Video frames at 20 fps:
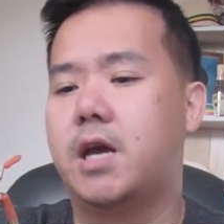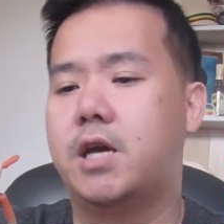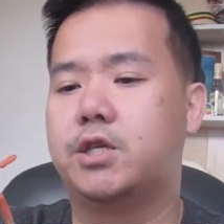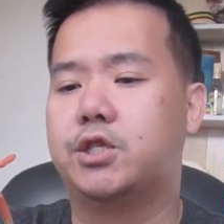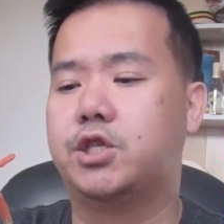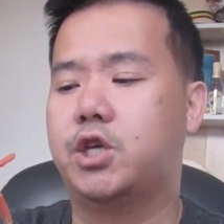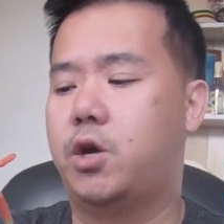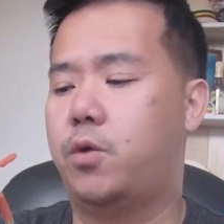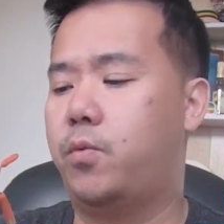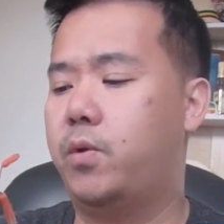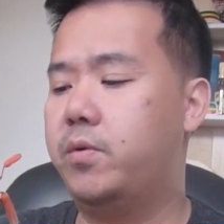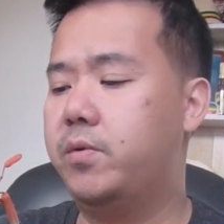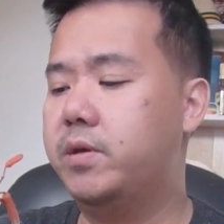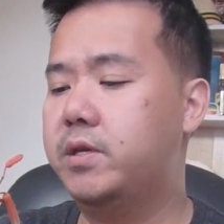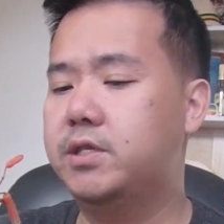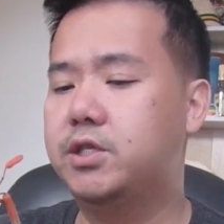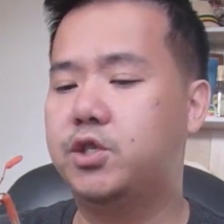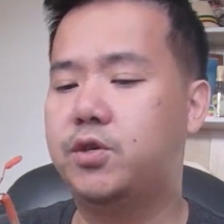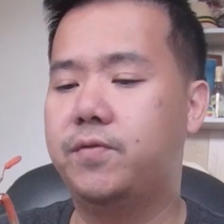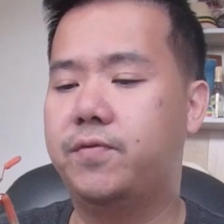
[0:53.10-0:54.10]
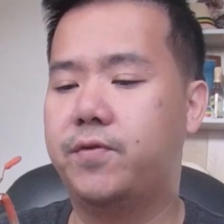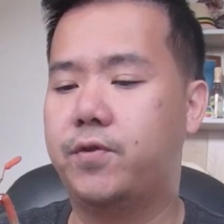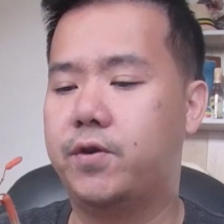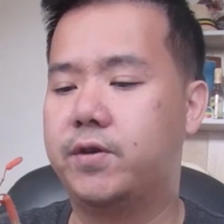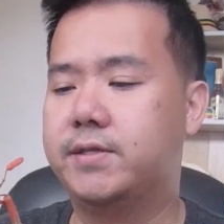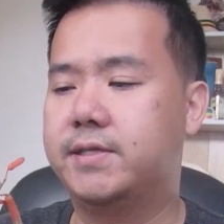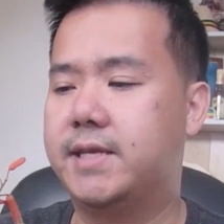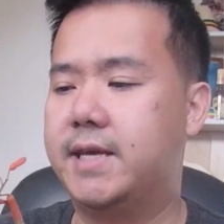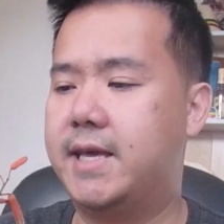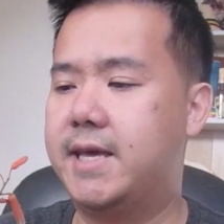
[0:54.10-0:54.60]
So what we're going to do
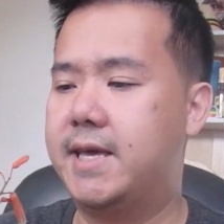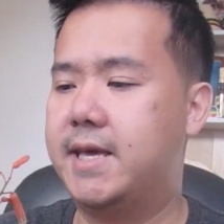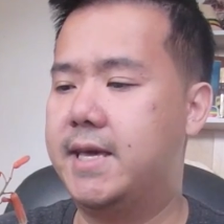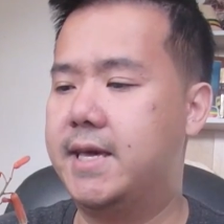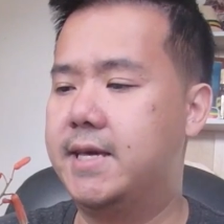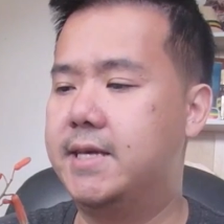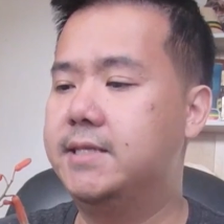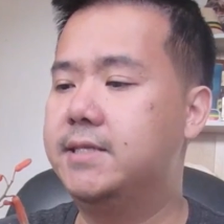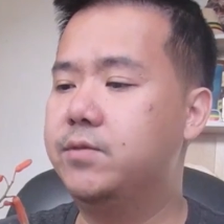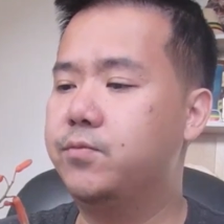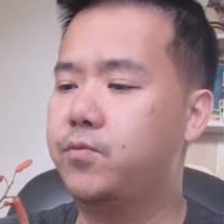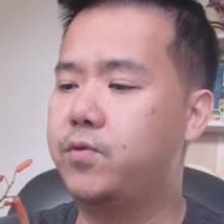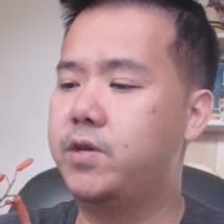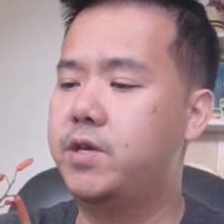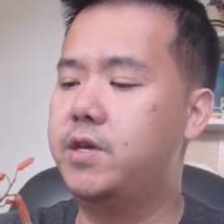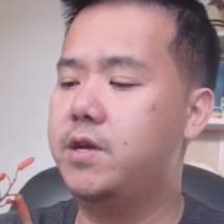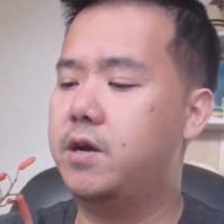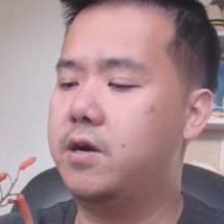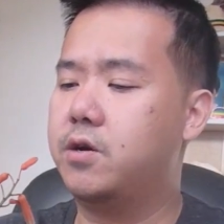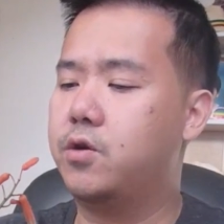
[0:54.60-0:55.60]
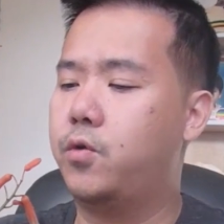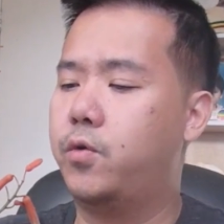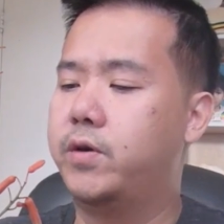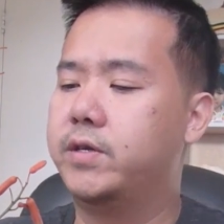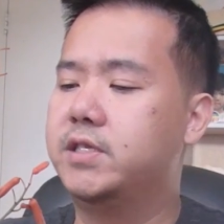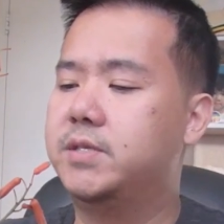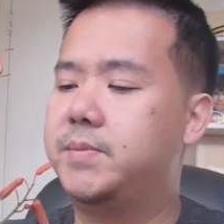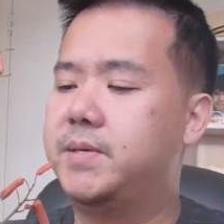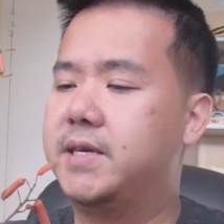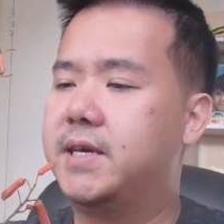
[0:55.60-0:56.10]
first is we are
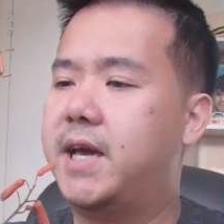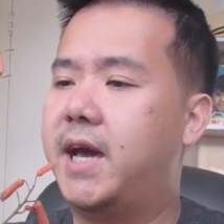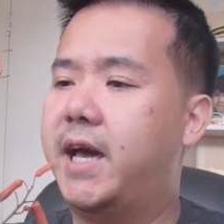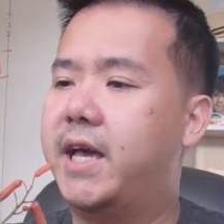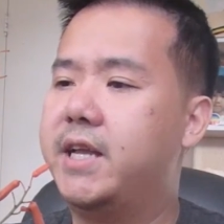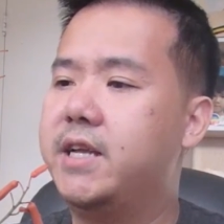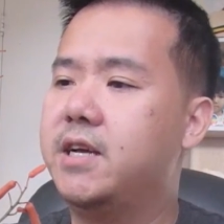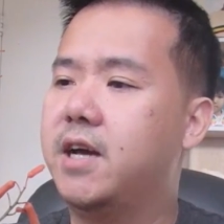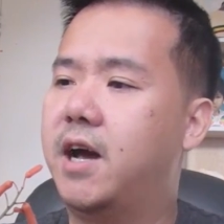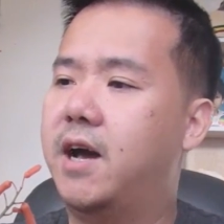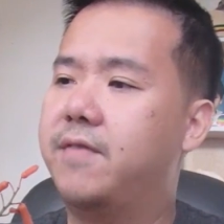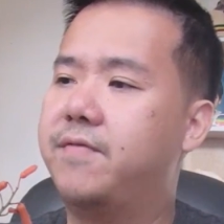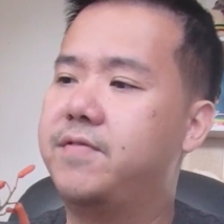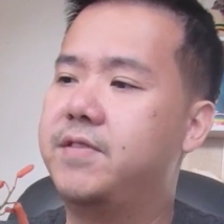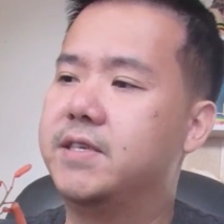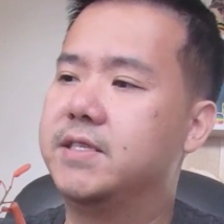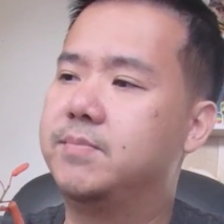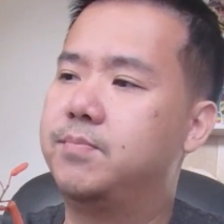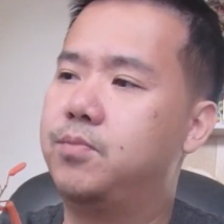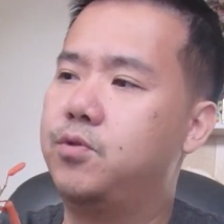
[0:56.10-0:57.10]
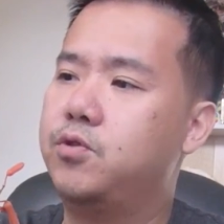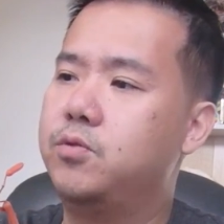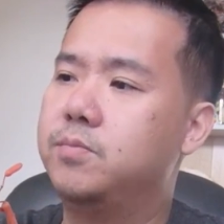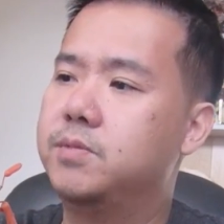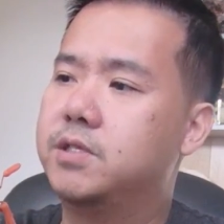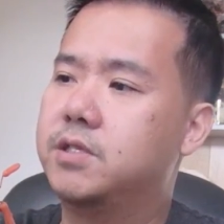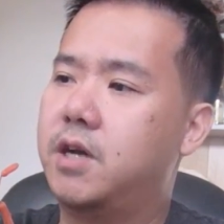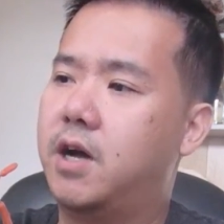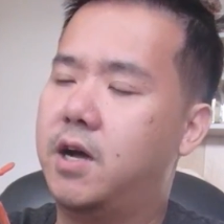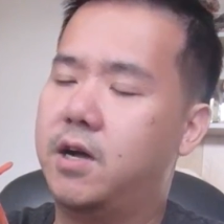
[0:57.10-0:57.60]
going to be cutting off this bloom
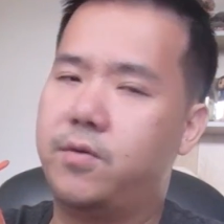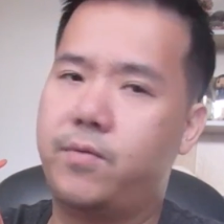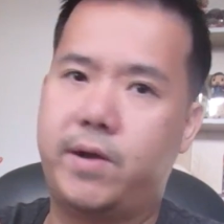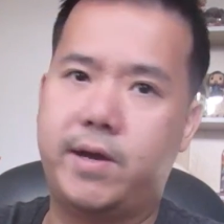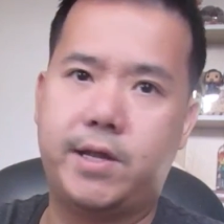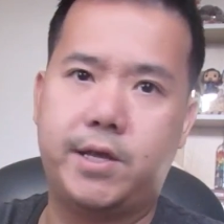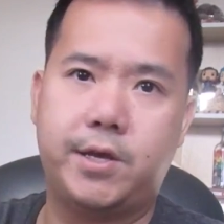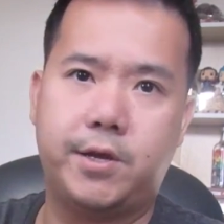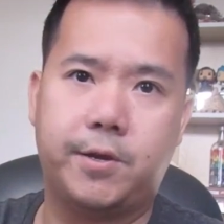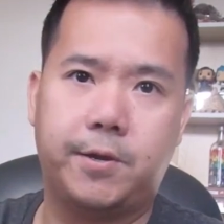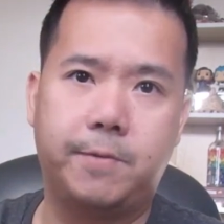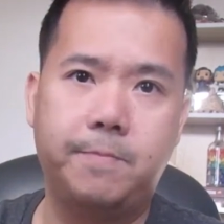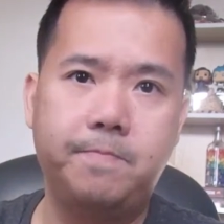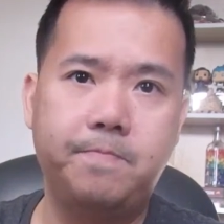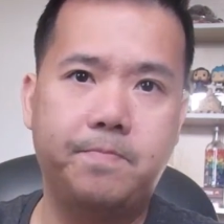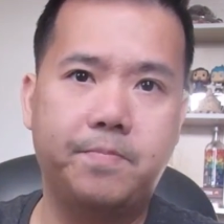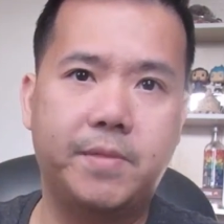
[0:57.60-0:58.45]
stalk right here.